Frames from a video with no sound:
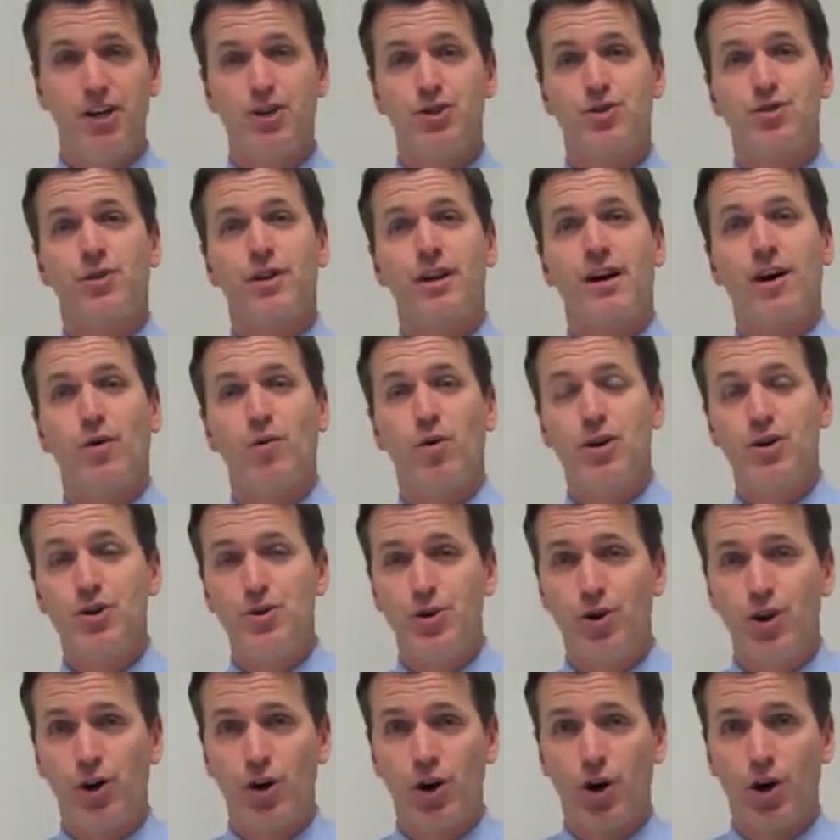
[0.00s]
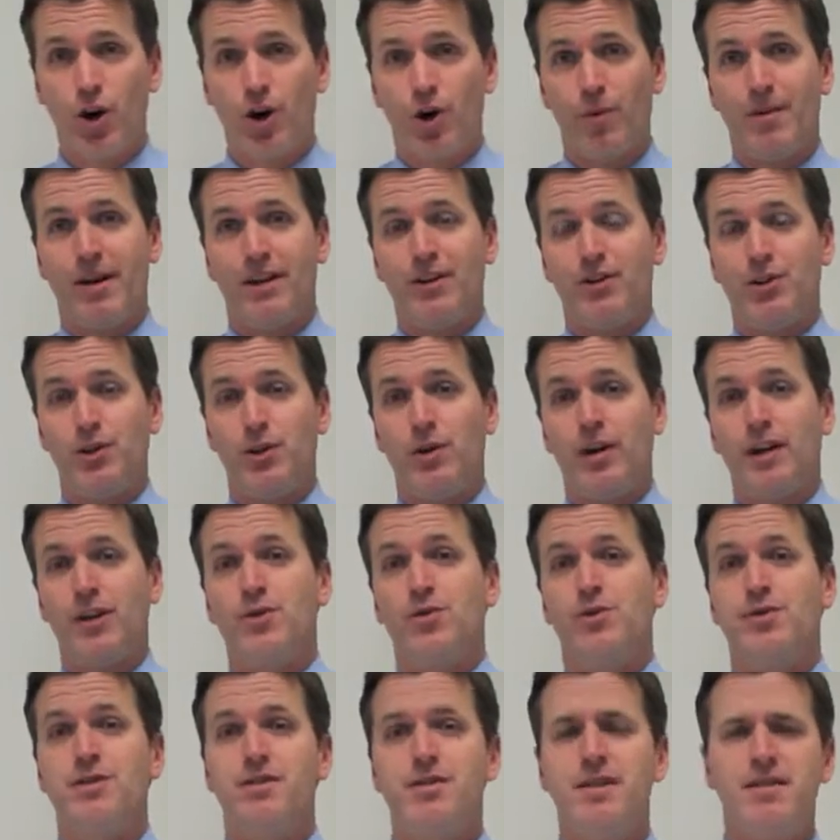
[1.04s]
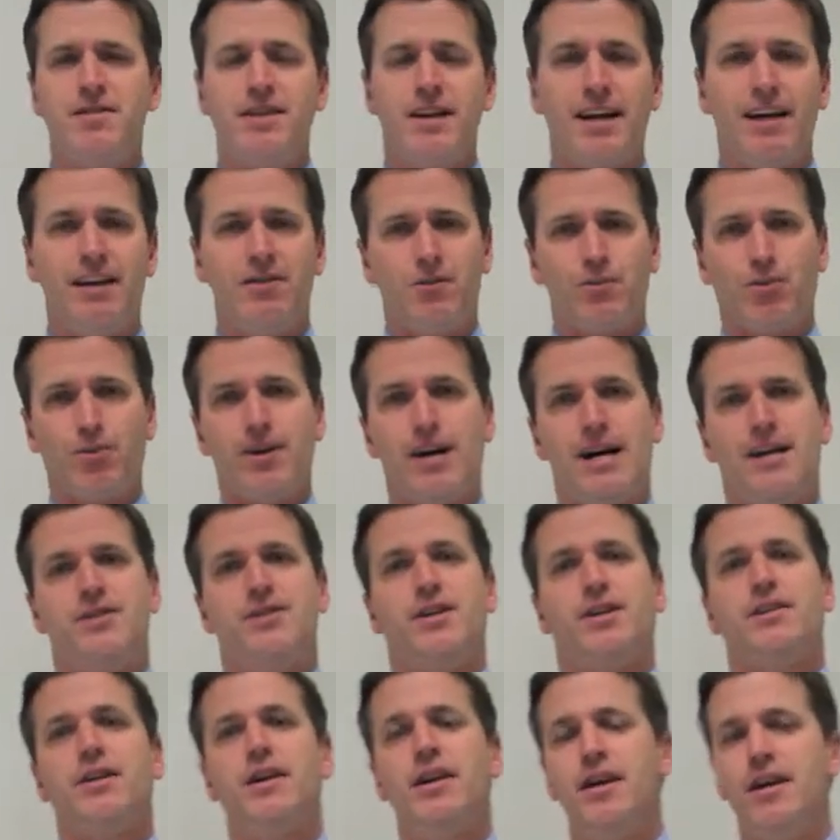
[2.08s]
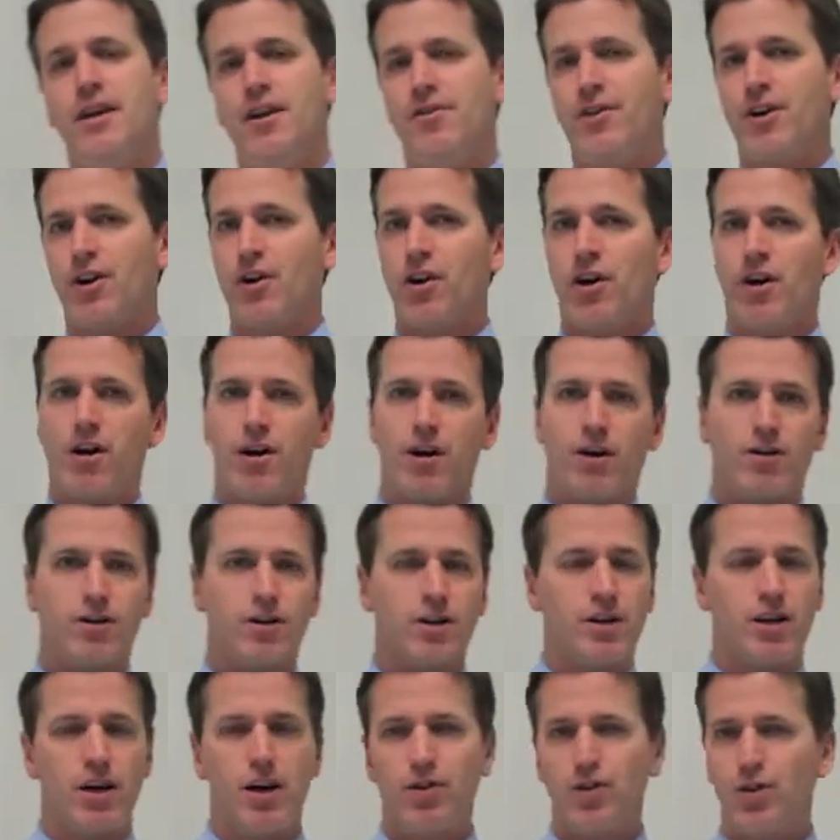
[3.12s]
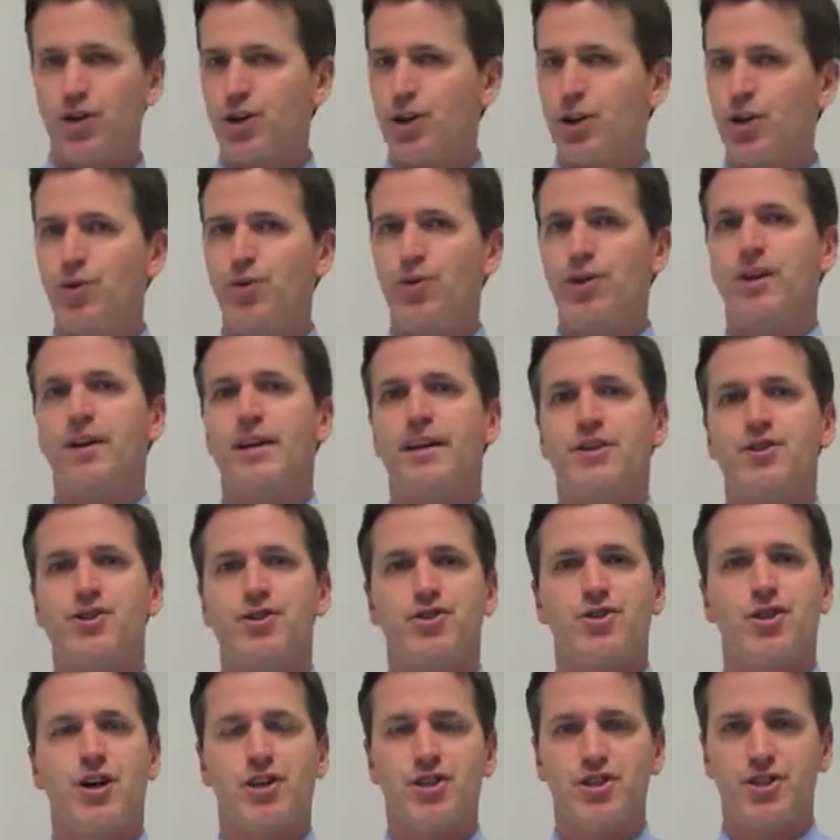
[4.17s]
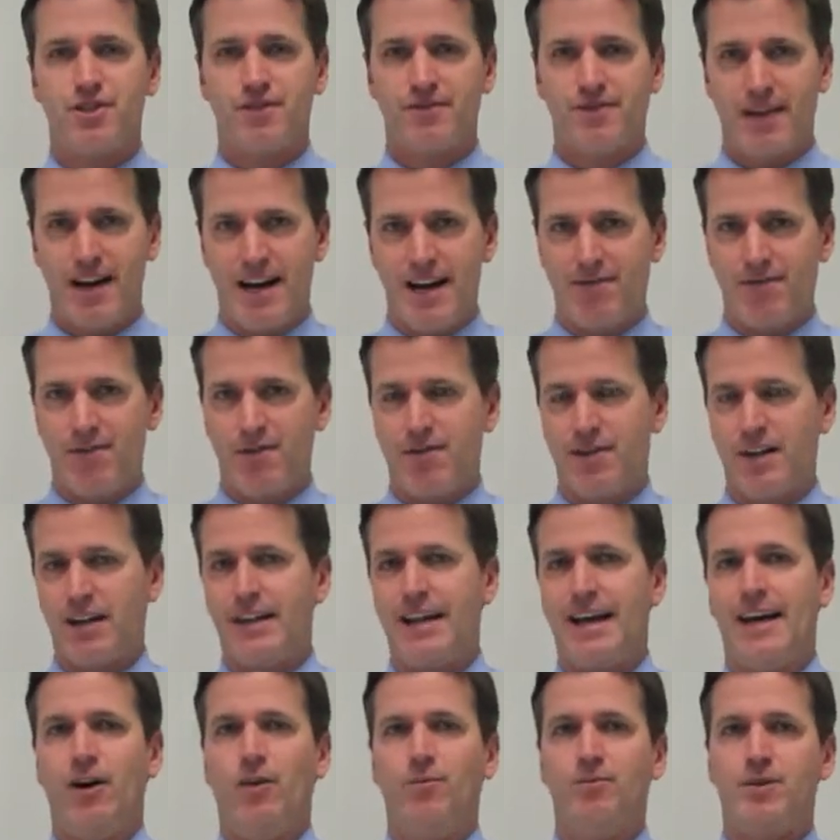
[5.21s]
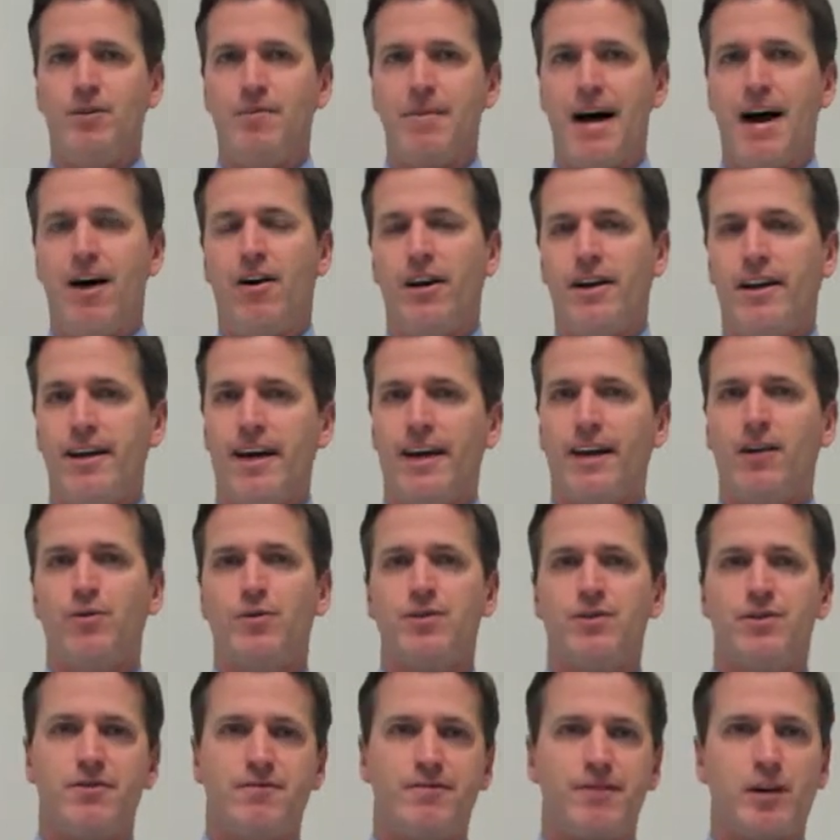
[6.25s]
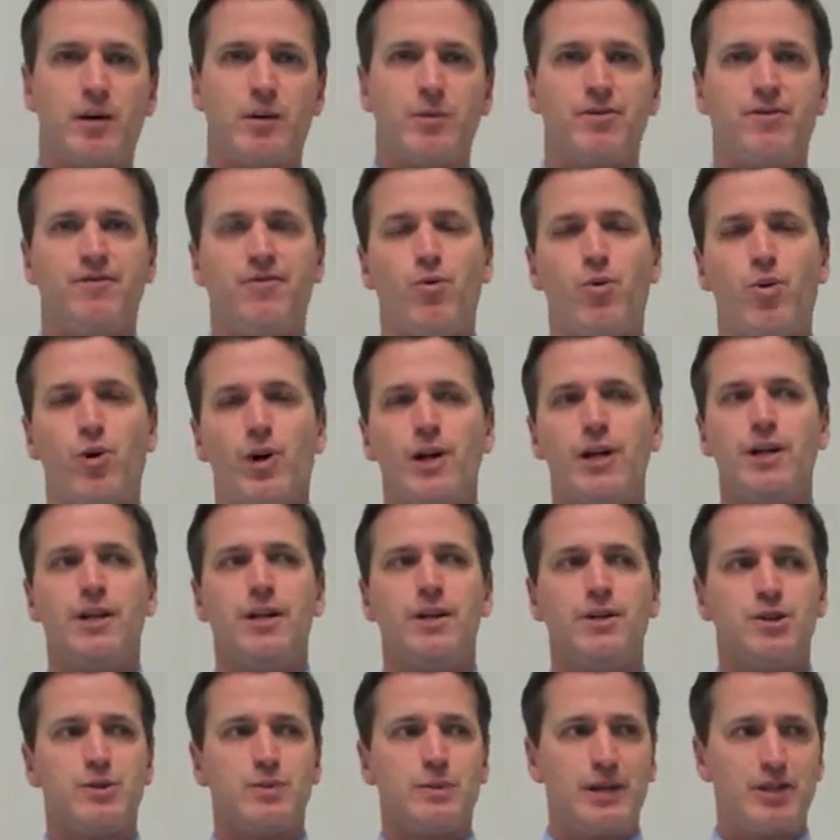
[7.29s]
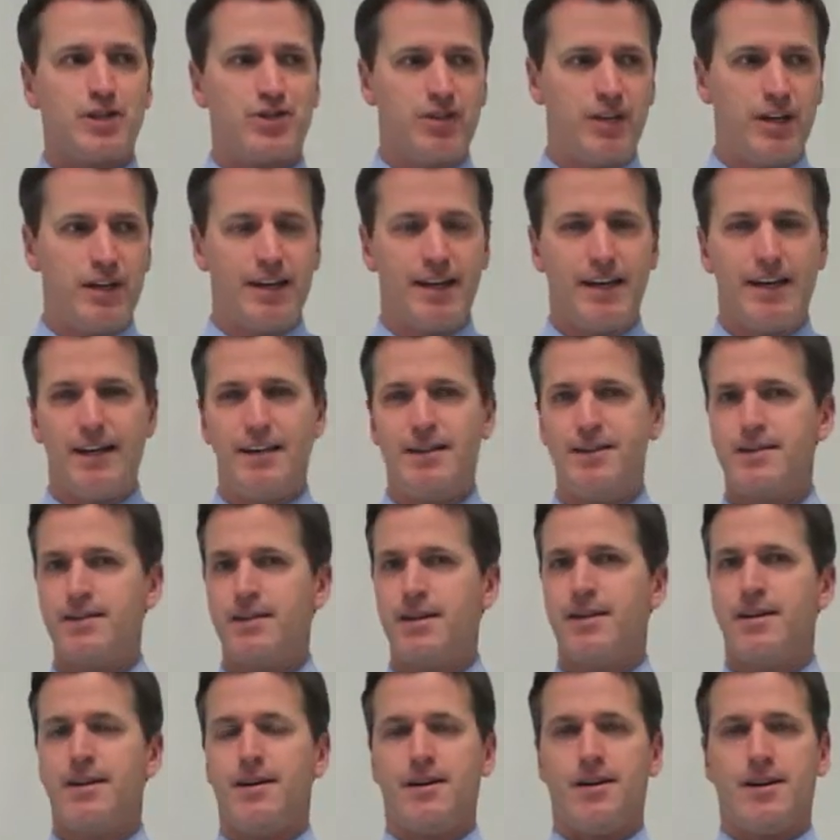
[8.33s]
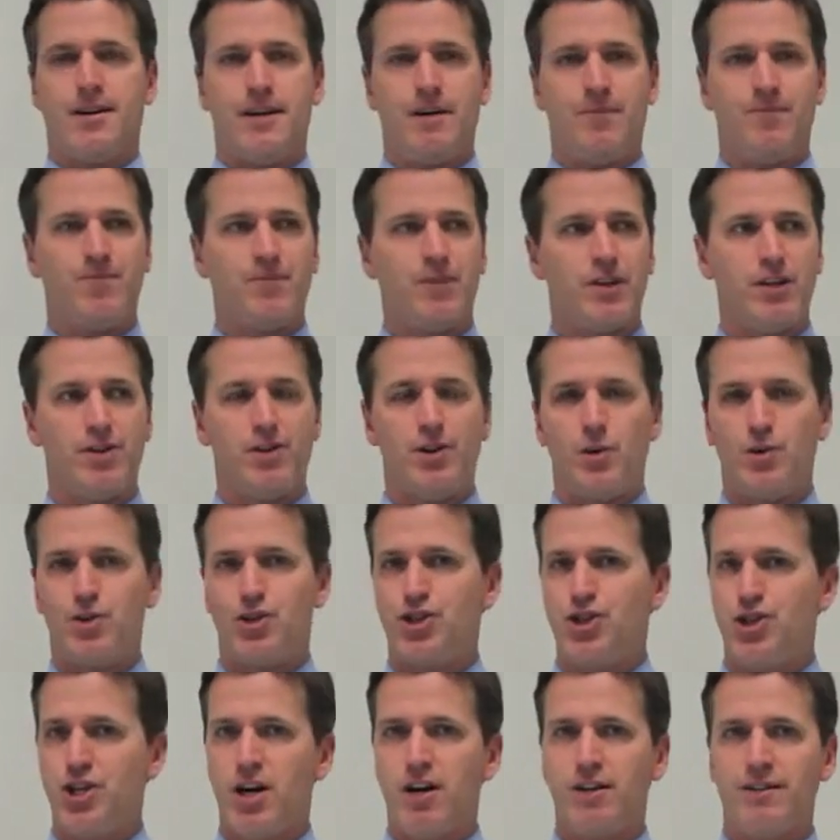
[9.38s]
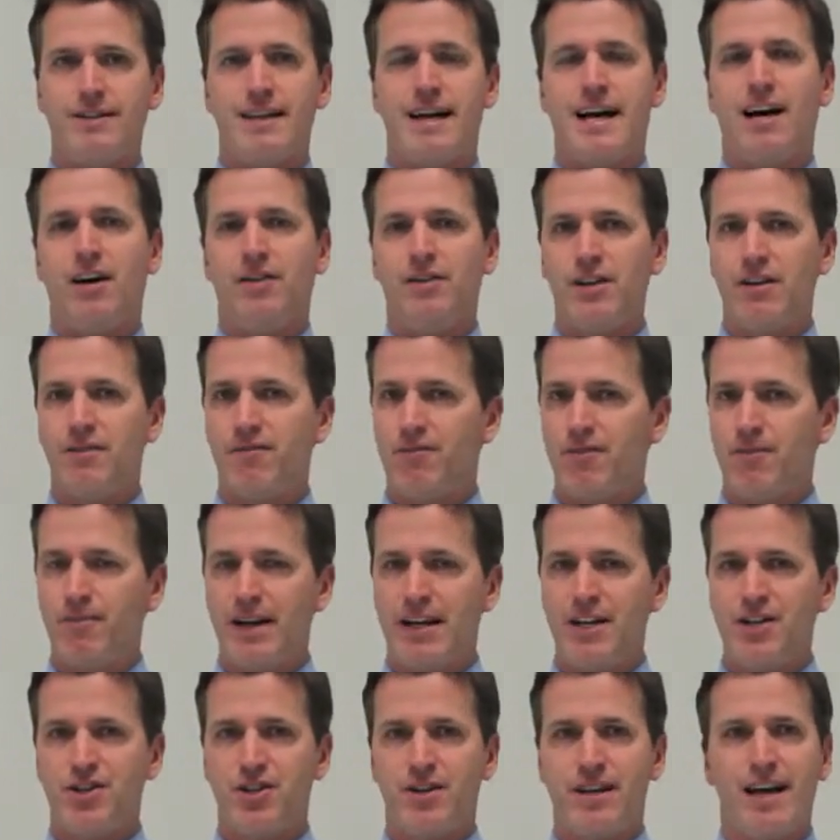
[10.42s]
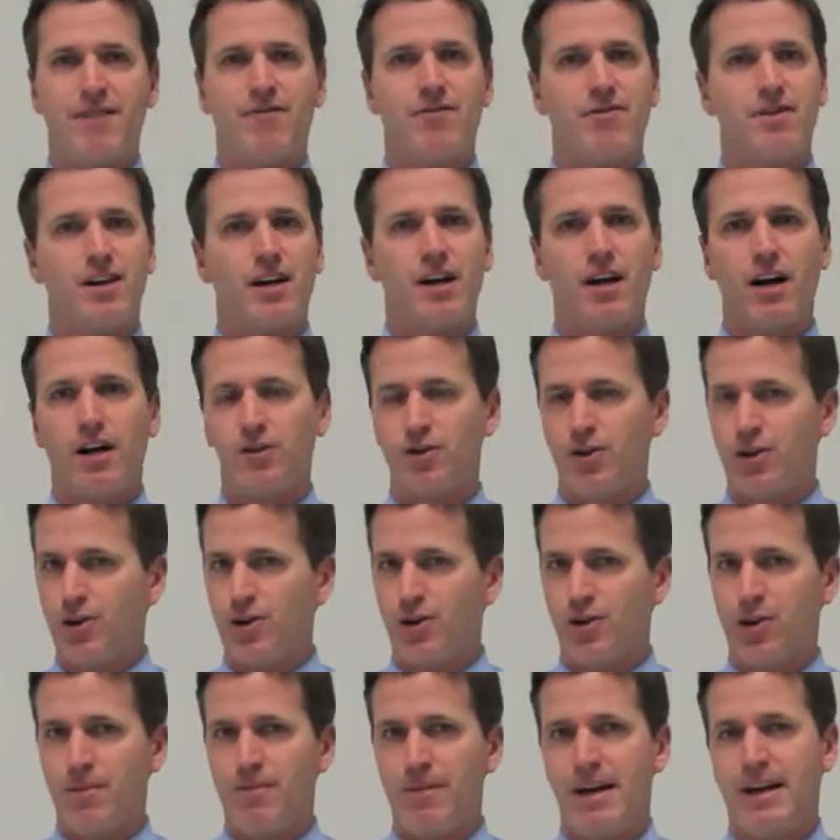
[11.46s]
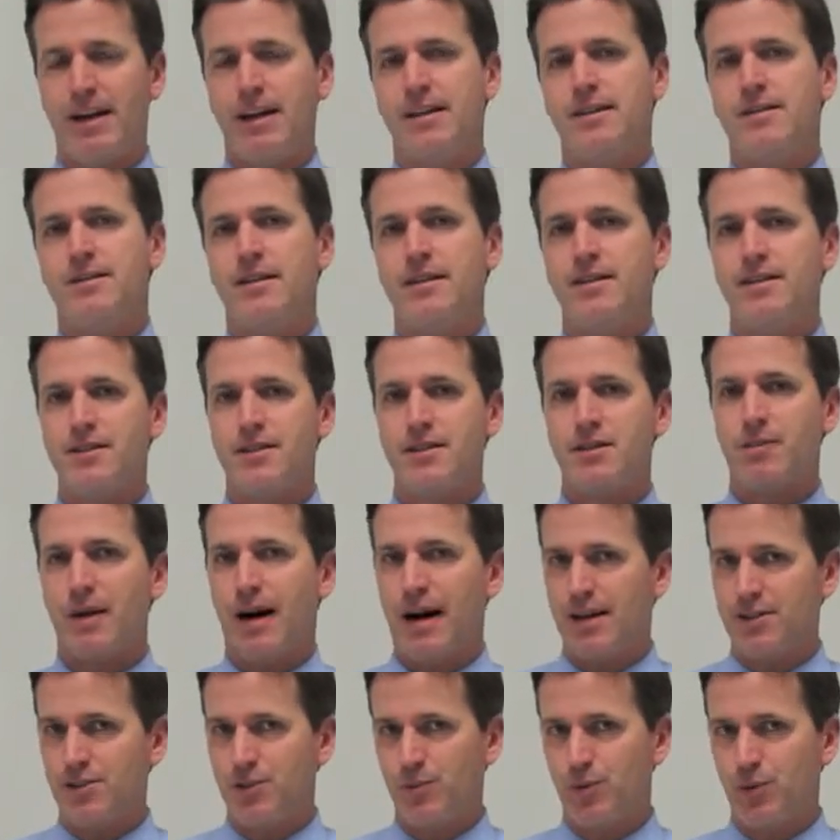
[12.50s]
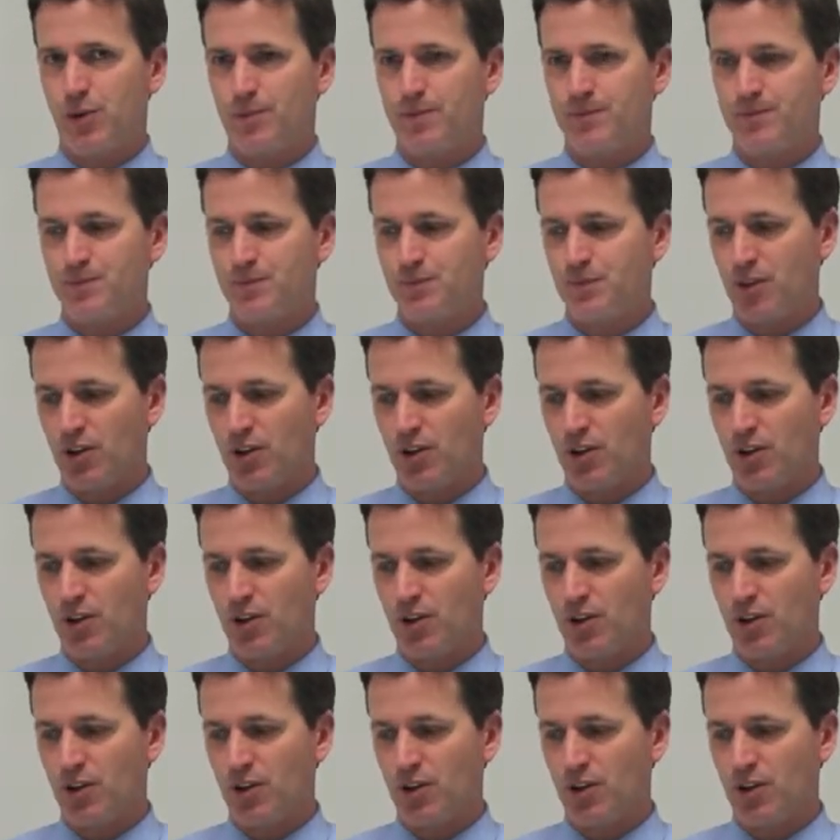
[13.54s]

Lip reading: So now I want you to go home and do it. And you'll see that in the project, there are color-coded instructions for everything to help them out. Again, it was developed for special ed kids, you know, chunk down the information, everything color-coded to make it as easy as possible.